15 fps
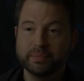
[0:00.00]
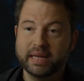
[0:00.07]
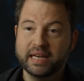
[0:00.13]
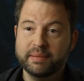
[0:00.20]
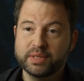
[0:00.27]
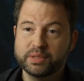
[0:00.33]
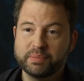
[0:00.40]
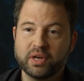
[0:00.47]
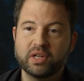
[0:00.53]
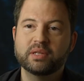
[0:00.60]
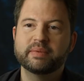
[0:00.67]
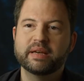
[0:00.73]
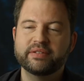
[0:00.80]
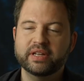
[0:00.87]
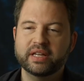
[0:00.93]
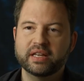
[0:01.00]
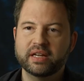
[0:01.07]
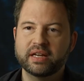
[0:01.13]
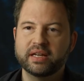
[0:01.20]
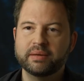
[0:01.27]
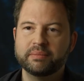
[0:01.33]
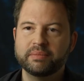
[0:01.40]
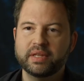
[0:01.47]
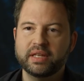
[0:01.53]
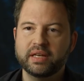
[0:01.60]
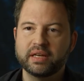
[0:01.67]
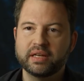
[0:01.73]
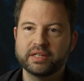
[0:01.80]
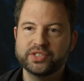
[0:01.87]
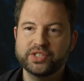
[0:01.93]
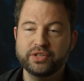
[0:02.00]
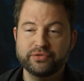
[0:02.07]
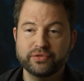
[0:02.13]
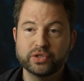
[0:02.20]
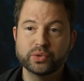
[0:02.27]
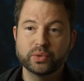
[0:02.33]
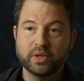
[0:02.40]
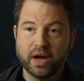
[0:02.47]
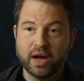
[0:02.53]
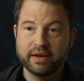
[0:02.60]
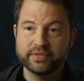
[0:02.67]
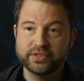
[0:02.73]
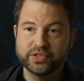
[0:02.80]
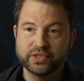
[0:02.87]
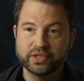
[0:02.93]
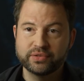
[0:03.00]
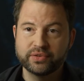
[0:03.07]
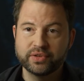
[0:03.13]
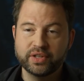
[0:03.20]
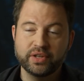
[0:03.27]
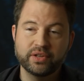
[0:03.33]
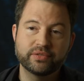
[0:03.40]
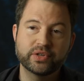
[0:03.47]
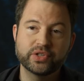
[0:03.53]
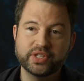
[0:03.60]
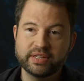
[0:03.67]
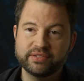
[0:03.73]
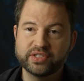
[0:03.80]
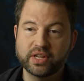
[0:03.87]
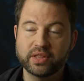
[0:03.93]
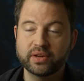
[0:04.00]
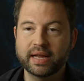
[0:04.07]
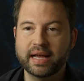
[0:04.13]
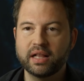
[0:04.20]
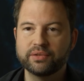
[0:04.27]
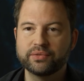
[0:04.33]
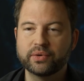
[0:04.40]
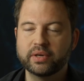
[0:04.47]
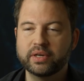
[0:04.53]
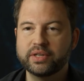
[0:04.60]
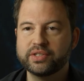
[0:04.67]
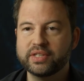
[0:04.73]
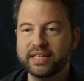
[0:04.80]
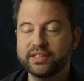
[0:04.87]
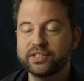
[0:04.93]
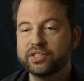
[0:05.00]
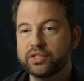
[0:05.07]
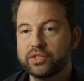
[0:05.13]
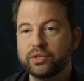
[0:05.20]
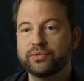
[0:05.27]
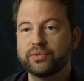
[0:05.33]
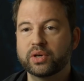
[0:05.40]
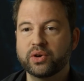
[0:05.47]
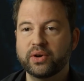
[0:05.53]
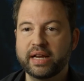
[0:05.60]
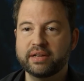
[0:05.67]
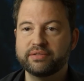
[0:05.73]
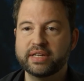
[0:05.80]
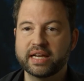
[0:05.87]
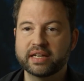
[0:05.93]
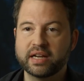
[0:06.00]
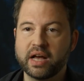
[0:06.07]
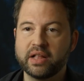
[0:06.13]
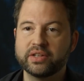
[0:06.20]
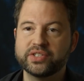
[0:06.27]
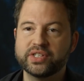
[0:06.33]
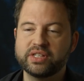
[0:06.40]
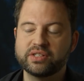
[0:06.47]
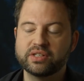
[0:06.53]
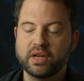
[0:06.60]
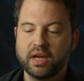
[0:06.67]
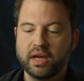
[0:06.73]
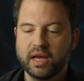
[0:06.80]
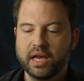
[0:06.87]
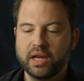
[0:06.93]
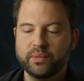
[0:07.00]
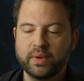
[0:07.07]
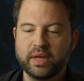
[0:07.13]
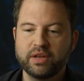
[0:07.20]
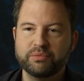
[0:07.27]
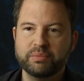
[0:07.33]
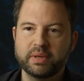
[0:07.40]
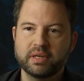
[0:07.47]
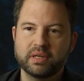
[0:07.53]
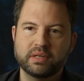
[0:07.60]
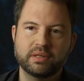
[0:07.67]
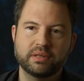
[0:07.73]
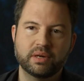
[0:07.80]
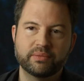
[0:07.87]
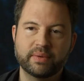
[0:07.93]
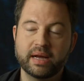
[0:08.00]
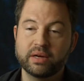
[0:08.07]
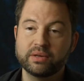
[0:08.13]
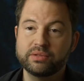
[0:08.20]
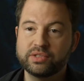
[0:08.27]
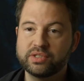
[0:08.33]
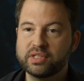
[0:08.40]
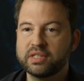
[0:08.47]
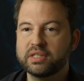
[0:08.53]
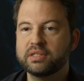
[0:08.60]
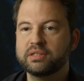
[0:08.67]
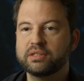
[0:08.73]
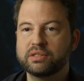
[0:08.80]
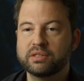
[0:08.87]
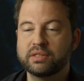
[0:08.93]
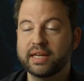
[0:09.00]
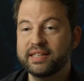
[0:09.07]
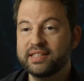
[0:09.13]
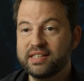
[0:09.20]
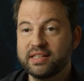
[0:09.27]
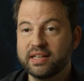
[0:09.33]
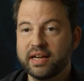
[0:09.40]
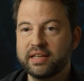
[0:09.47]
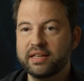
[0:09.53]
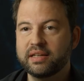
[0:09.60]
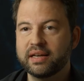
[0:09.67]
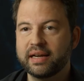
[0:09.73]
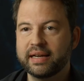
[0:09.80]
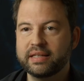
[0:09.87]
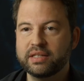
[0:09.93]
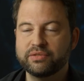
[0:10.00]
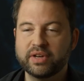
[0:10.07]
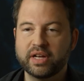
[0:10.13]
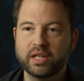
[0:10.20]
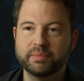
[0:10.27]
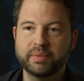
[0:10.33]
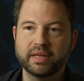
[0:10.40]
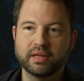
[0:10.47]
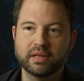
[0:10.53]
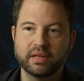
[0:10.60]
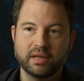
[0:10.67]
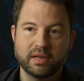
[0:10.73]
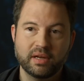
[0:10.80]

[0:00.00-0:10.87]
My name is Paul Debevec, and I am the Chief Visual Officer for the University of Southern California's Institute for Creative Technologies. And we have been around since 1999 developing